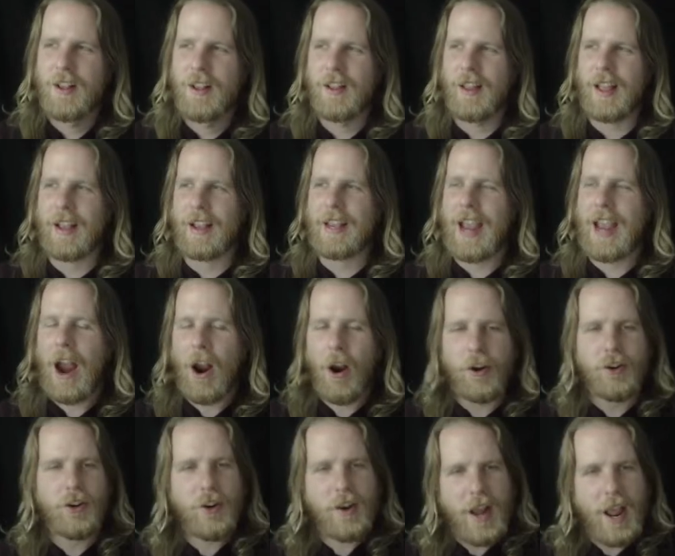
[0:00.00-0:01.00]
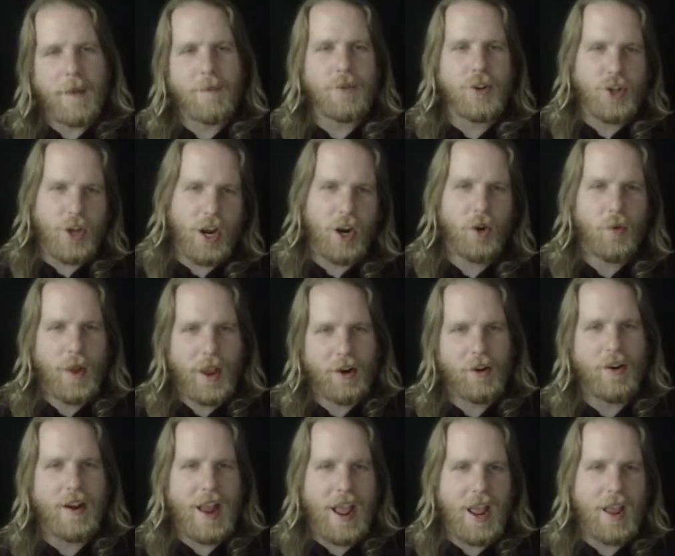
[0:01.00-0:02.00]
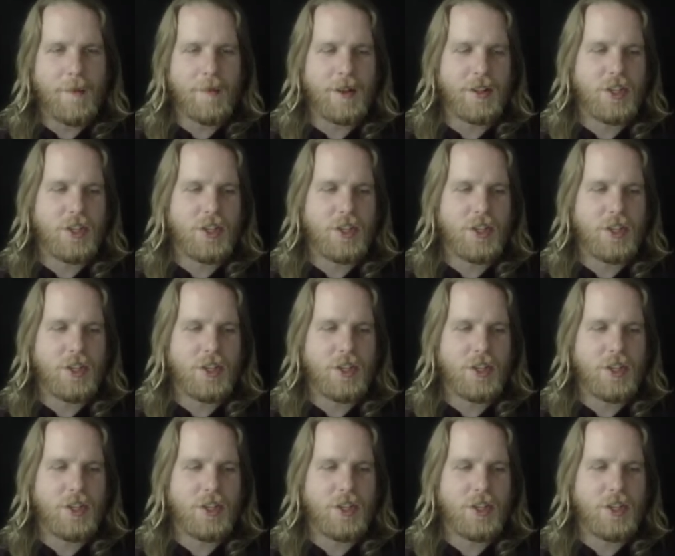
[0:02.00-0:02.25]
like character name generator name.